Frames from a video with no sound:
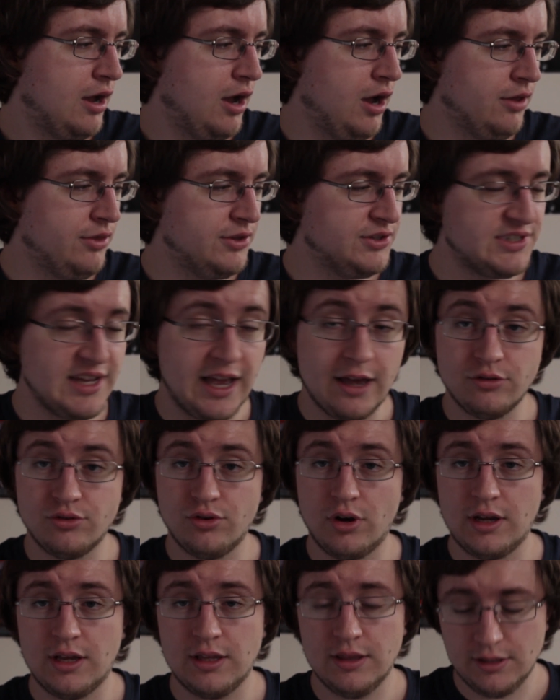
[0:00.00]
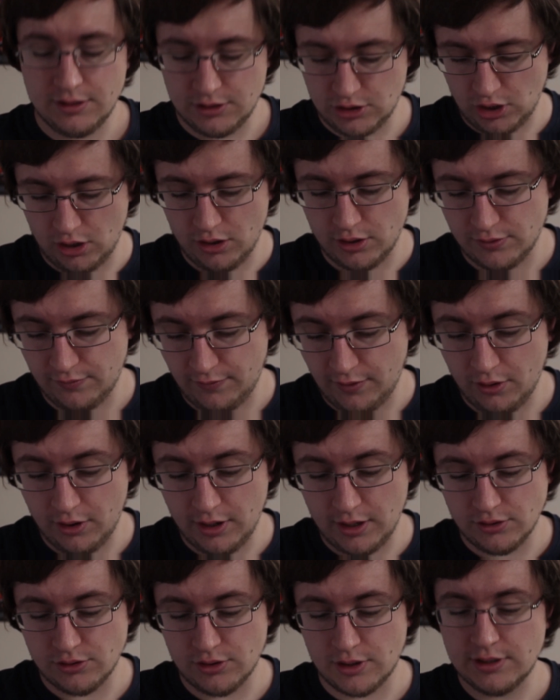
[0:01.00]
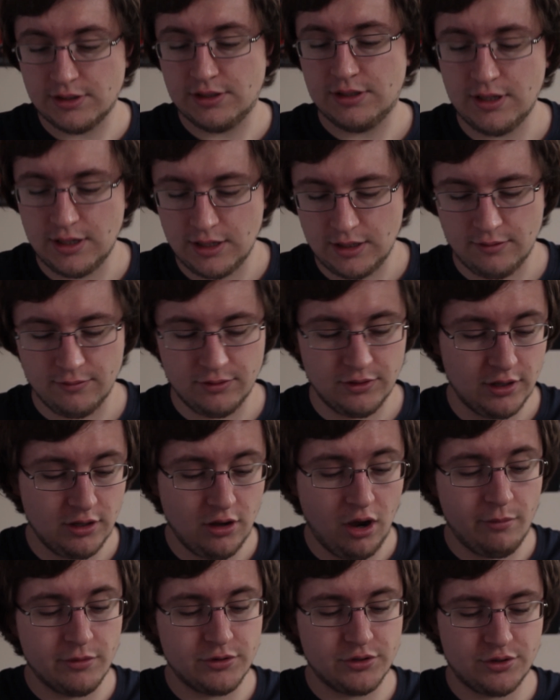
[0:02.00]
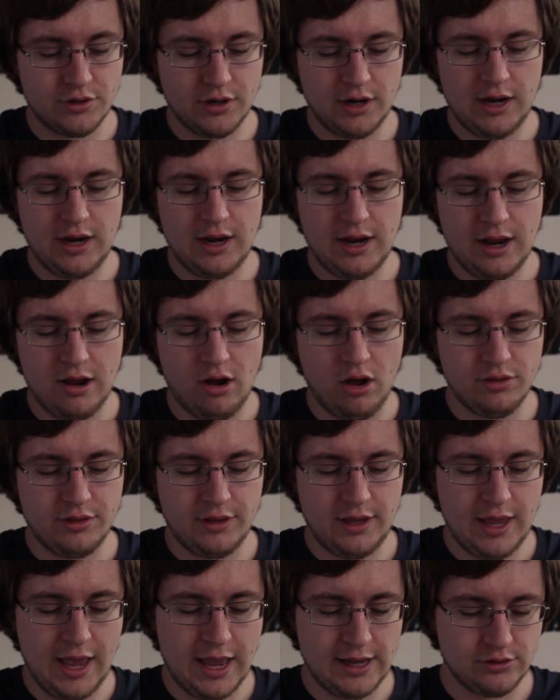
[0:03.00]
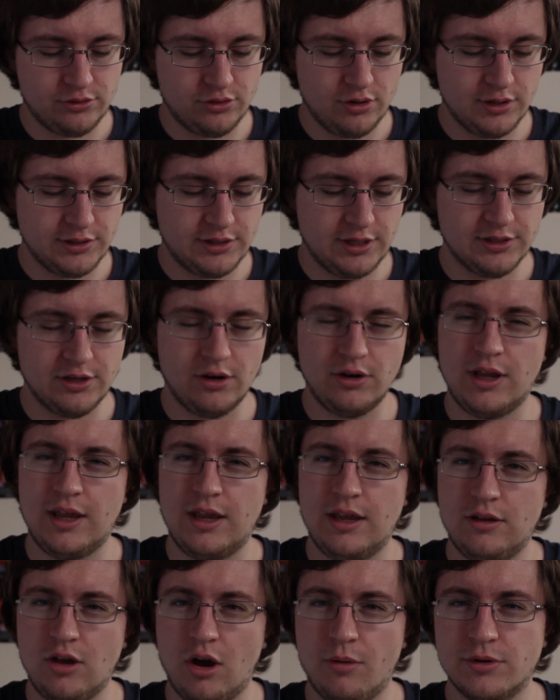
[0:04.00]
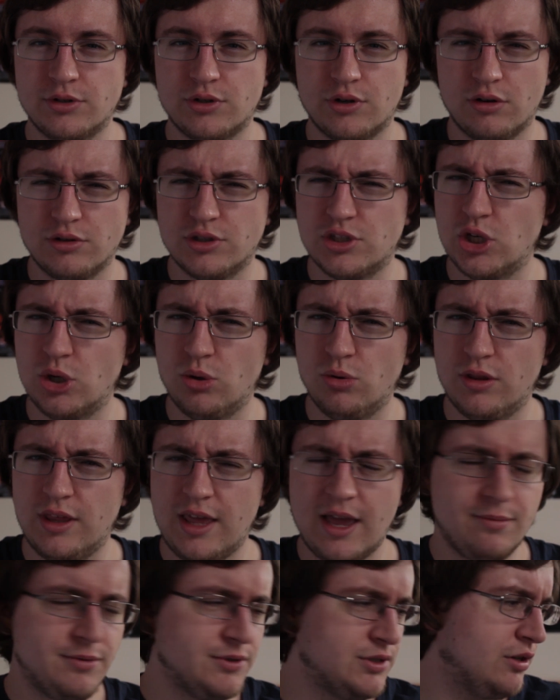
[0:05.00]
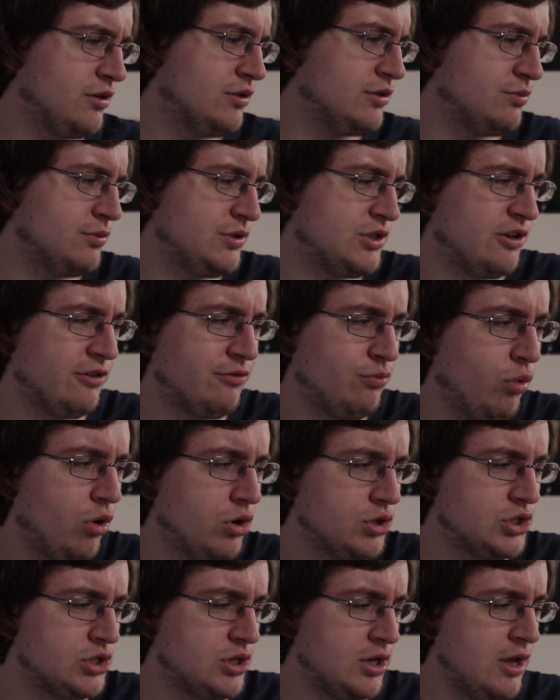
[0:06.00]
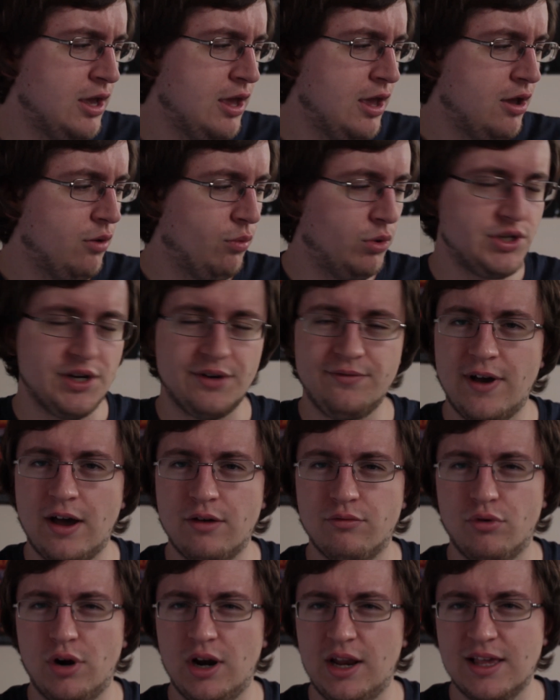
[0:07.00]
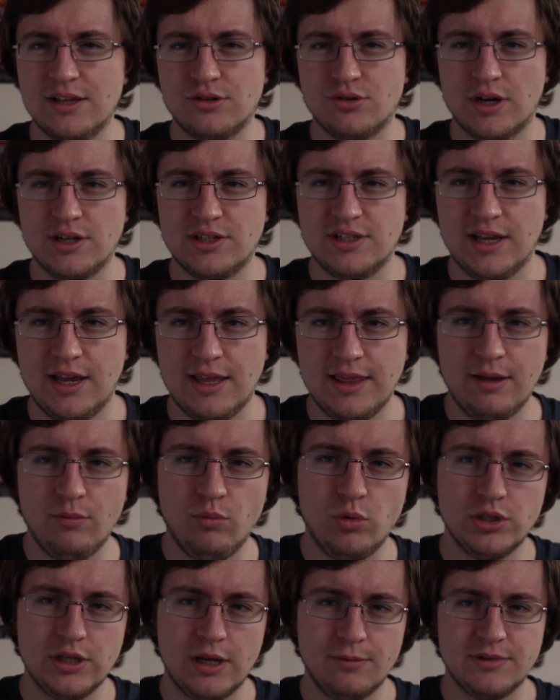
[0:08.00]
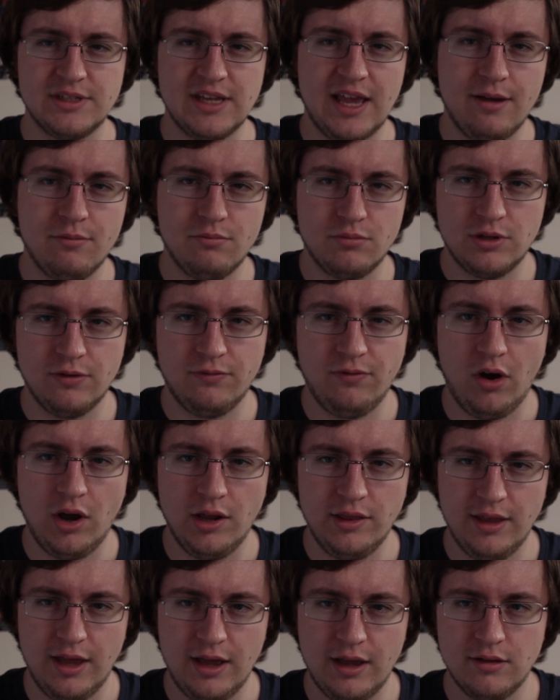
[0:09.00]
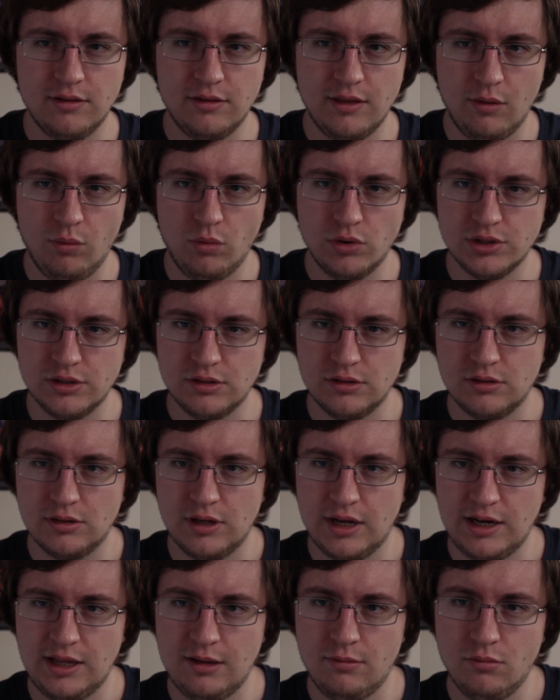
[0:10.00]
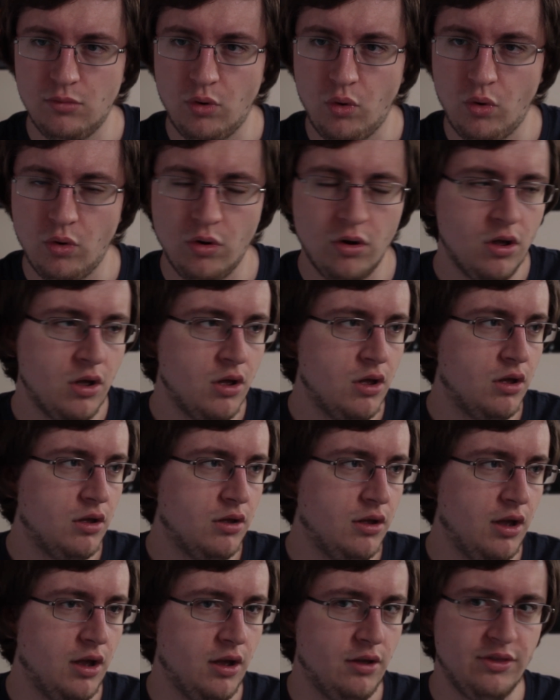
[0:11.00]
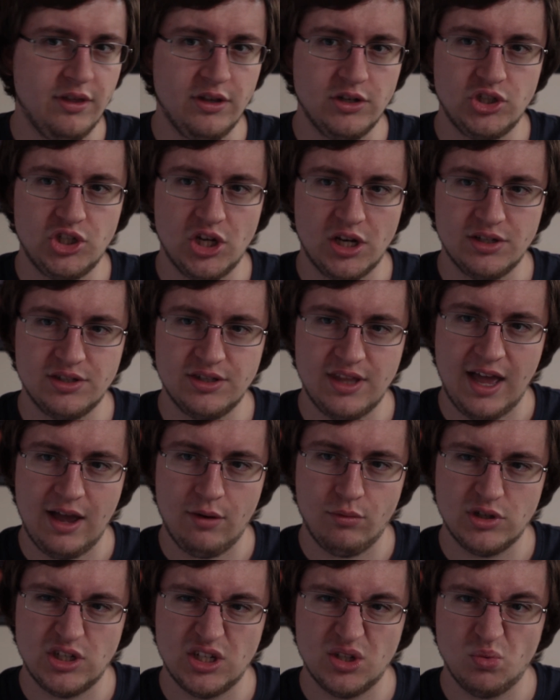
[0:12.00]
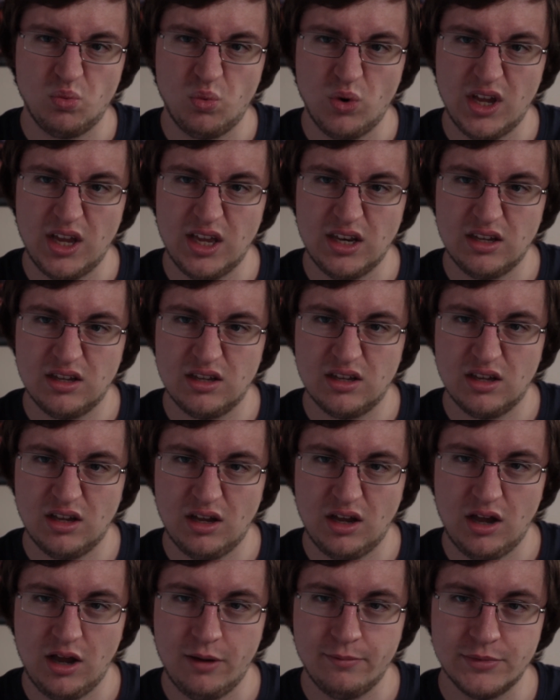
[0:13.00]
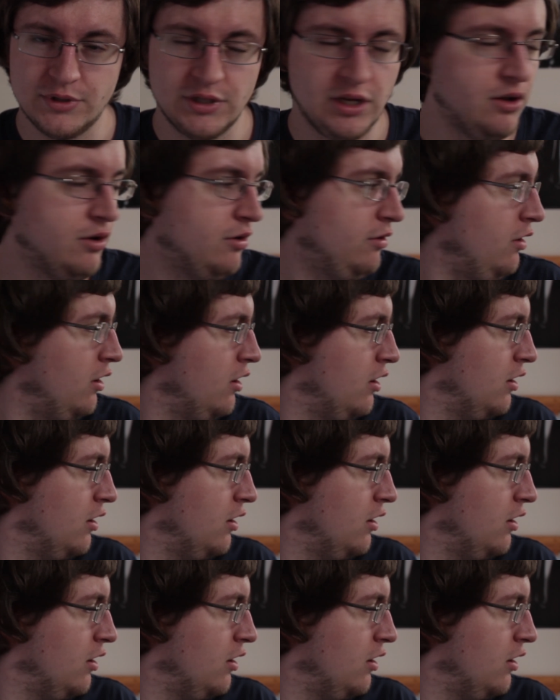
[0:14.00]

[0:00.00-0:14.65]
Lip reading: The soundtrack in this show is very interesting. The commentary on the extras, there's only commentary on two of the episodes which I've watched, which I found really interesting, and then was upset to find that there wasn't any more than just that, which is weird. So